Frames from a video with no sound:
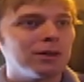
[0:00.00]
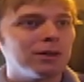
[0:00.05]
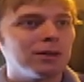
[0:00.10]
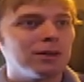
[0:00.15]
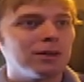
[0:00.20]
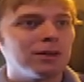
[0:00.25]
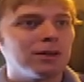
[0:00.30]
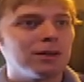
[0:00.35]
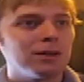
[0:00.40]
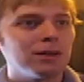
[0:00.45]

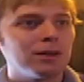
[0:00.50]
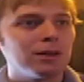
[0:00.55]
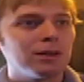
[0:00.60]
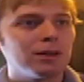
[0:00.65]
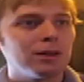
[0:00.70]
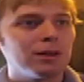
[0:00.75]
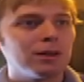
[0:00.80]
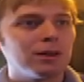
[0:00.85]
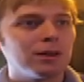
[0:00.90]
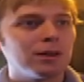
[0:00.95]

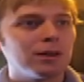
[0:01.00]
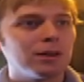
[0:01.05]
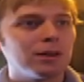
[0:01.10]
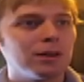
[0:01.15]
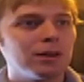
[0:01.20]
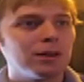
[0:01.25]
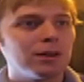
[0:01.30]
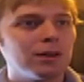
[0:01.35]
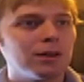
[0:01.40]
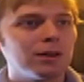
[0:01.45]

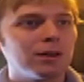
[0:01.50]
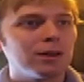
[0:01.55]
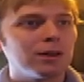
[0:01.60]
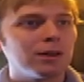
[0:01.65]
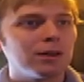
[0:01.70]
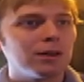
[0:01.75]
Nobody speaks.